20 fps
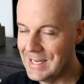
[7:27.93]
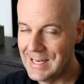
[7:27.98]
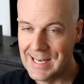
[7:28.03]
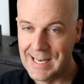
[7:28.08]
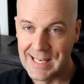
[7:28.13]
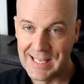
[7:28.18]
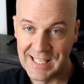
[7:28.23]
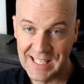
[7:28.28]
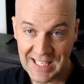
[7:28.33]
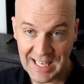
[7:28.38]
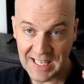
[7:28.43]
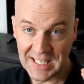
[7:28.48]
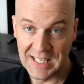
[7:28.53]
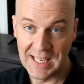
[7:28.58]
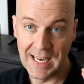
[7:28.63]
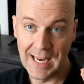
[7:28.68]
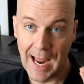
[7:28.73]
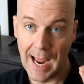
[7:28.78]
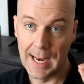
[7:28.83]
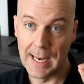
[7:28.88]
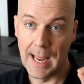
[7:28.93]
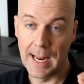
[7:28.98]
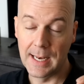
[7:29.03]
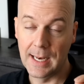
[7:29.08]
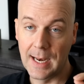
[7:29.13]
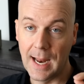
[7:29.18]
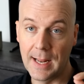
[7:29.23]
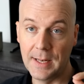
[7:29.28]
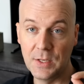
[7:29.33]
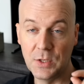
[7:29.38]

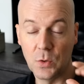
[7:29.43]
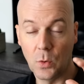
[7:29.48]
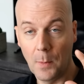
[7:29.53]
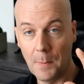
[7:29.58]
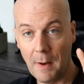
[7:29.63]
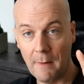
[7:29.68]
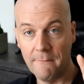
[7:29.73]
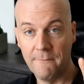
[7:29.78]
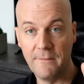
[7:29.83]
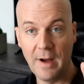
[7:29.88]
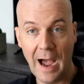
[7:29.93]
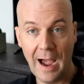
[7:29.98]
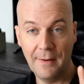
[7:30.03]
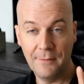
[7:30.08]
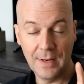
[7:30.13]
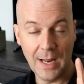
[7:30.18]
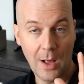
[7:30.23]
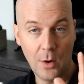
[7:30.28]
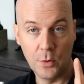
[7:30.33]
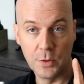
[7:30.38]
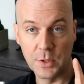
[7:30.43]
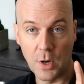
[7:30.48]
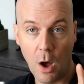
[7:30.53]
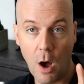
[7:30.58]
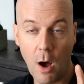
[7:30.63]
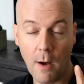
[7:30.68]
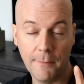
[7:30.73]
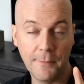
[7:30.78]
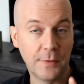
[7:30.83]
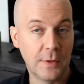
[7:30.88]
$69.99, so about $5
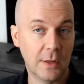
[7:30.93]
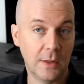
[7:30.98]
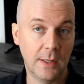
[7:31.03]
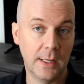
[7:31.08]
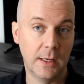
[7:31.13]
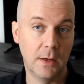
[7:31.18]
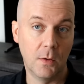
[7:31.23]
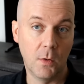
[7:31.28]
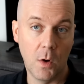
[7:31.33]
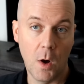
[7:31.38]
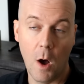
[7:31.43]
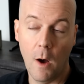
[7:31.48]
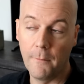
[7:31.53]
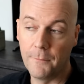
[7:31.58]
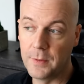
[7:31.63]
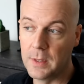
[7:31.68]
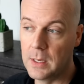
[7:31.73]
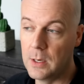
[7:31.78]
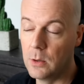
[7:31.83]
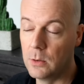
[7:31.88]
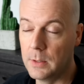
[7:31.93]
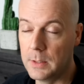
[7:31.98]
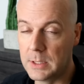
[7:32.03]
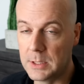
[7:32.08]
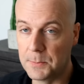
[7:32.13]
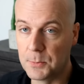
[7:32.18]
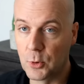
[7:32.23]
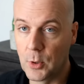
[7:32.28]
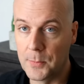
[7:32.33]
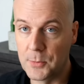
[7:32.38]
off the off the yearly
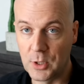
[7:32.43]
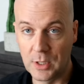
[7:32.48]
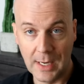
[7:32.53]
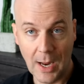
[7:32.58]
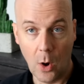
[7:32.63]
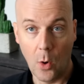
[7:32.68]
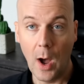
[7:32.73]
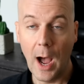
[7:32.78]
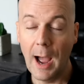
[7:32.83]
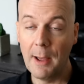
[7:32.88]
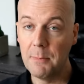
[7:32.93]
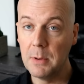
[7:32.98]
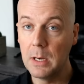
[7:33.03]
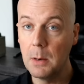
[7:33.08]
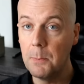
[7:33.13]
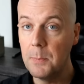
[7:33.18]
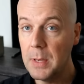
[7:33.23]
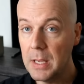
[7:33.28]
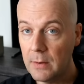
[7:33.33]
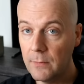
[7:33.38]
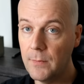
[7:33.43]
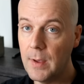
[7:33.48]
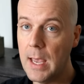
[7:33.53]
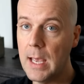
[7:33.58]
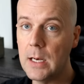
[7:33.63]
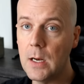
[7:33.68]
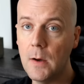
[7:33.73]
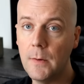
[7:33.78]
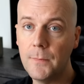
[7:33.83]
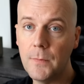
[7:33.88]
subscription. Now, I've been a big
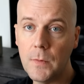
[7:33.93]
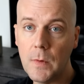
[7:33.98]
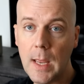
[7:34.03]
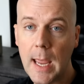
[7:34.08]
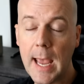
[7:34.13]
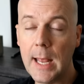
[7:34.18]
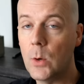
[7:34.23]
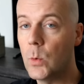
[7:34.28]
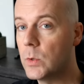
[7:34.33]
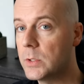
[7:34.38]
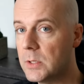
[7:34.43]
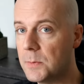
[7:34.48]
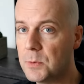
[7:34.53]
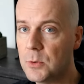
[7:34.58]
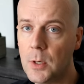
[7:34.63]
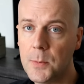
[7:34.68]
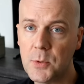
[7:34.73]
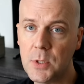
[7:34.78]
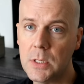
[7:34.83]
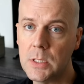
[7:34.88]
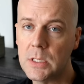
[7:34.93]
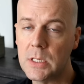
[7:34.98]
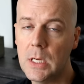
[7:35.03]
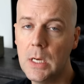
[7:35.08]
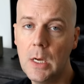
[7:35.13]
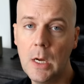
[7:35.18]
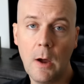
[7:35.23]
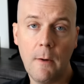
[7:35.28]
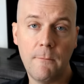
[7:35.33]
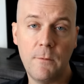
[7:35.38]
fan of annual subscriptions. A
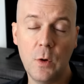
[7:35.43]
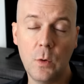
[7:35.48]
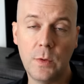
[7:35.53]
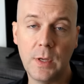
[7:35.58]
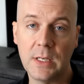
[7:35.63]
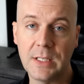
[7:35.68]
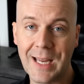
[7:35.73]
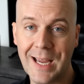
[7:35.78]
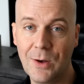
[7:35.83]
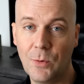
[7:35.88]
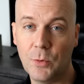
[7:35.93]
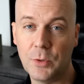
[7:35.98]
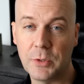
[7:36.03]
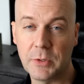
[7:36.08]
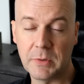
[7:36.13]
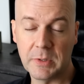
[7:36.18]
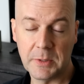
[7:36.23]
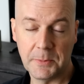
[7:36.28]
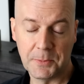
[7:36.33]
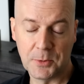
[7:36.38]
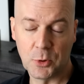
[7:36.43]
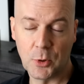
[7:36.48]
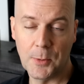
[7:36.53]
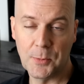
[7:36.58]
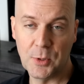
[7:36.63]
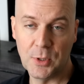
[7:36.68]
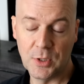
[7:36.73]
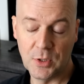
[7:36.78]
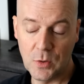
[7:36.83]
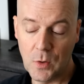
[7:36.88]
few things annual
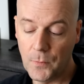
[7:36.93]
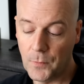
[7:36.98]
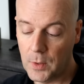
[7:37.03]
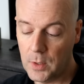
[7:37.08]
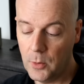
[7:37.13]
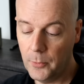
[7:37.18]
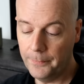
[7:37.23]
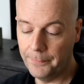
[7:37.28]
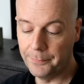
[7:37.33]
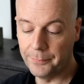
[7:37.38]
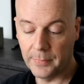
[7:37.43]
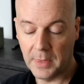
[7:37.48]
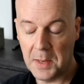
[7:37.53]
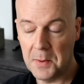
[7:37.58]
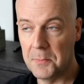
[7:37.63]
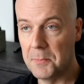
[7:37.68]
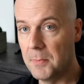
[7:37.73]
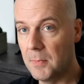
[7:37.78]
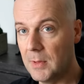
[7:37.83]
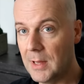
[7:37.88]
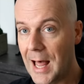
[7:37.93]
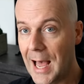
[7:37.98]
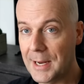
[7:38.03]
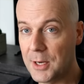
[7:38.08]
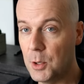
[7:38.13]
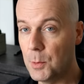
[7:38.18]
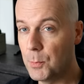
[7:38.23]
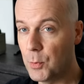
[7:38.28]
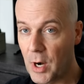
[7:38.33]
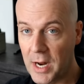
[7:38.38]
subscriptions do for you. They
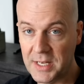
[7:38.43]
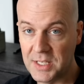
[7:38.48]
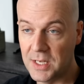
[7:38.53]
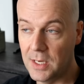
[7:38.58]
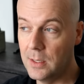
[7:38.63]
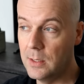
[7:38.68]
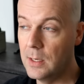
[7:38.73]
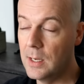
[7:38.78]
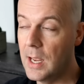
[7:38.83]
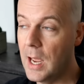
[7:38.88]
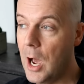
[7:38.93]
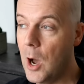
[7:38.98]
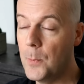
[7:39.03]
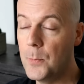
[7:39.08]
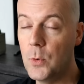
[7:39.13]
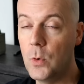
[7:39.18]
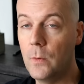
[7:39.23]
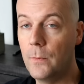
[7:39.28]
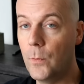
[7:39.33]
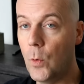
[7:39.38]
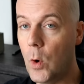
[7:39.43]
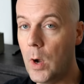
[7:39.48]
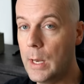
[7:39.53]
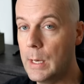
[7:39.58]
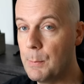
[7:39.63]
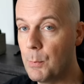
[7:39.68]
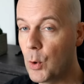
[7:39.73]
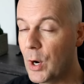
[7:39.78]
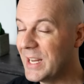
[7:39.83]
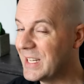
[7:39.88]
lock your price in, help you
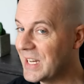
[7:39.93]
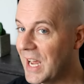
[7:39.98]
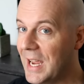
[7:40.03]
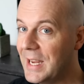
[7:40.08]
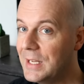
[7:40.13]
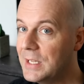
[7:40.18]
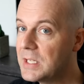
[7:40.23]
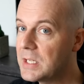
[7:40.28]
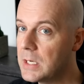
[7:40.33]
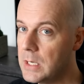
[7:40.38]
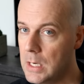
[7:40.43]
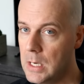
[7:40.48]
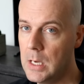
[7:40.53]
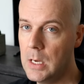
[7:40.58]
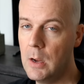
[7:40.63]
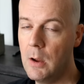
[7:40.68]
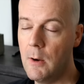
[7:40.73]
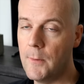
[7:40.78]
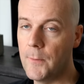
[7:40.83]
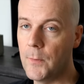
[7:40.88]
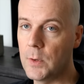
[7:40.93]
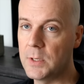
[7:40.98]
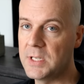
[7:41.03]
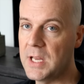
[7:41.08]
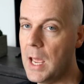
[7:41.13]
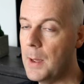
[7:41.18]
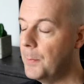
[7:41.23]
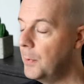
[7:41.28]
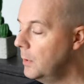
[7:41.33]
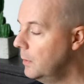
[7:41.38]
avoid price hikes. For
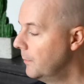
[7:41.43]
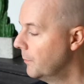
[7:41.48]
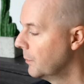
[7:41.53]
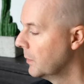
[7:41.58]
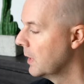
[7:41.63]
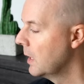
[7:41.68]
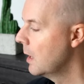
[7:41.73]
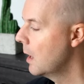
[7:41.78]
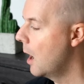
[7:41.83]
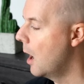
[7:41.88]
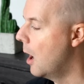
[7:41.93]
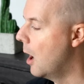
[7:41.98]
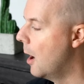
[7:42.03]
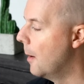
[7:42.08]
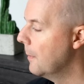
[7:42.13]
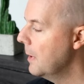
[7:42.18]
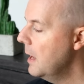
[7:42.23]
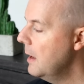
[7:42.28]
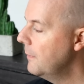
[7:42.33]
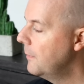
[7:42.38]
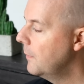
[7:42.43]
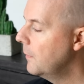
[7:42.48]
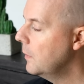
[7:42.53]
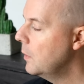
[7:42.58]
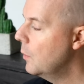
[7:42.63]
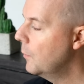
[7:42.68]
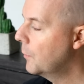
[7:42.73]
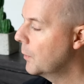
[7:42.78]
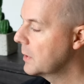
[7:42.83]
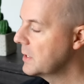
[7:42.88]
example, um, if
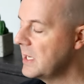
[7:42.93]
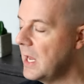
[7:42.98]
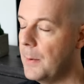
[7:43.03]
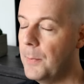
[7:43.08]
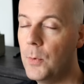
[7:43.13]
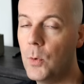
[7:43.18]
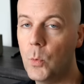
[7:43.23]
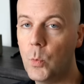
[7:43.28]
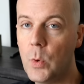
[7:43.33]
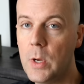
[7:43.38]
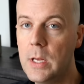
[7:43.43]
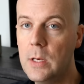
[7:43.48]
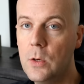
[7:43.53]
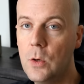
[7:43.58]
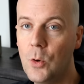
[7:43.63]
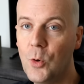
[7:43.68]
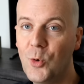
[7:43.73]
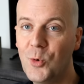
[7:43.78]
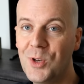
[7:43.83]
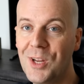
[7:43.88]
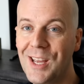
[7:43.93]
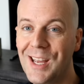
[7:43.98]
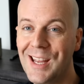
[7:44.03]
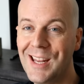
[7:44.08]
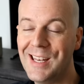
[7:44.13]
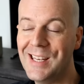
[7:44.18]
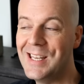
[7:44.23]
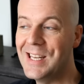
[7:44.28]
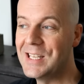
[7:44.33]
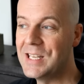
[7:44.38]
you, for example, renewed
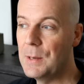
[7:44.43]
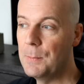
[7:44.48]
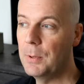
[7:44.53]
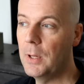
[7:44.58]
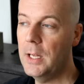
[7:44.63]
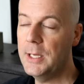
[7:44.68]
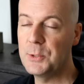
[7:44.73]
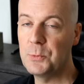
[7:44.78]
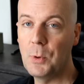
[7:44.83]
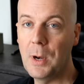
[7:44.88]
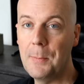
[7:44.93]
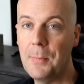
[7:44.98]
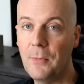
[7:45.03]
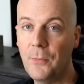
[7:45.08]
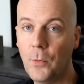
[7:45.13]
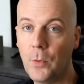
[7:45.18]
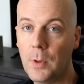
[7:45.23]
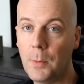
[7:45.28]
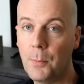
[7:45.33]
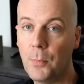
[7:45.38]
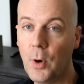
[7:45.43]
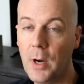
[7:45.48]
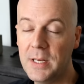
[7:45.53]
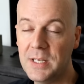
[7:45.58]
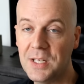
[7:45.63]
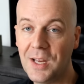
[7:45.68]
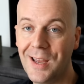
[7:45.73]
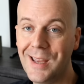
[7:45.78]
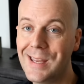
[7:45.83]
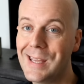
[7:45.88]
Disney Plus right before the
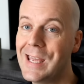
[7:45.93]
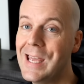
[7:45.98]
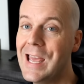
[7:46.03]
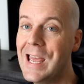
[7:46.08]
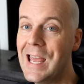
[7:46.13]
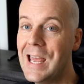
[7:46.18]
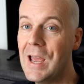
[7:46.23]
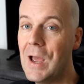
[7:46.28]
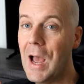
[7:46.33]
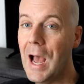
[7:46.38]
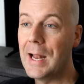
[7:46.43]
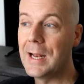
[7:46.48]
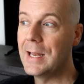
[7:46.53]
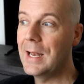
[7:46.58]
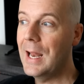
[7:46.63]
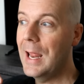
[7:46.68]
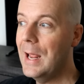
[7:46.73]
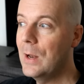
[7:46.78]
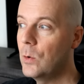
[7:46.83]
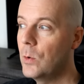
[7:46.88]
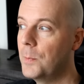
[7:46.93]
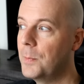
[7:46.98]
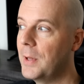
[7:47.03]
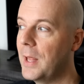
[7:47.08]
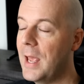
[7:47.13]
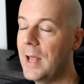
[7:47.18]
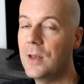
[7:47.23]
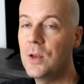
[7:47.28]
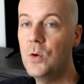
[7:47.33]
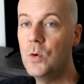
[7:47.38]
price hike on an annual
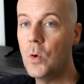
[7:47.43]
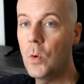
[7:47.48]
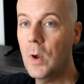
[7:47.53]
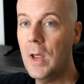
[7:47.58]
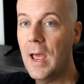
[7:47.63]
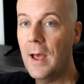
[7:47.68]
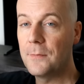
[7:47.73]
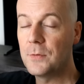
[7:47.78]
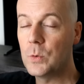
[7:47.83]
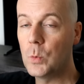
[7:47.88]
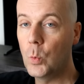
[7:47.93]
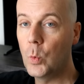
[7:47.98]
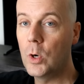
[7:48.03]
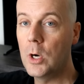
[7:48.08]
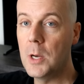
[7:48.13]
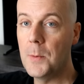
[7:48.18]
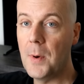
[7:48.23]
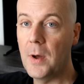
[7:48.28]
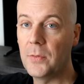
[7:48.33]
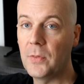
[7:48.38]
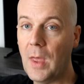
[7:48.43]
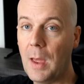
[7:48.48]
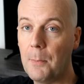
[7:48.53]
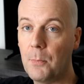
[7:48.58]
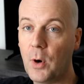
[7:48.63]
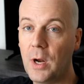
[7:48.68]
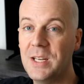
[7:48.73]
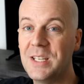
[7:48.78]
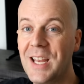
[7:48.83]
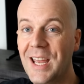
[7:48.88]
plan, you don't have to worry about
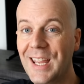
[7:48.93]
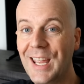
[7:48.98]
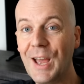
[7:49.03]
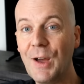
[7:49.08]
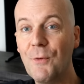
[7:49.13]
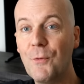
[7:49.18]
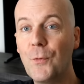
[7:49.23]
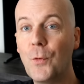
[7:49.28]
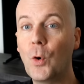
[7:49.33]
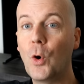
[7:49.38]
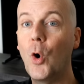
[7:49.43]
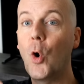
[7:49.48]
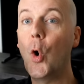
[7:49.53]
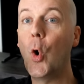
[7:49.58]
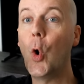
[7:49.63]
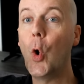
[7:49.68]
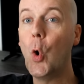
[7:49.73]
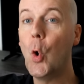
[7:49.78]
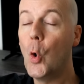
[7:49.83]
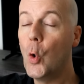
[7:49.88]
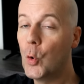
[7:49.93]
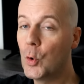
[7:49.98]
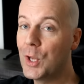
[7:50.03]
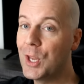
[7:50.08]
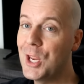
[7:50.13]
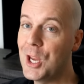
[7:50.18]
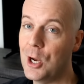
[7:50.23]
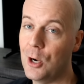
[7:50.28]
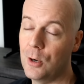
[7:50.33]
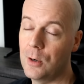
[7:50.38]
that price hike for a whole
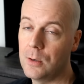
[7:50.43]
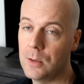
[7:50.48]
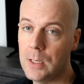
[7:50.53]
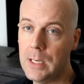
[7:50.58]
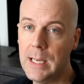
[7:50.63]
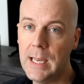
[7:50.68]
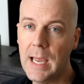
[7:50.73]
year.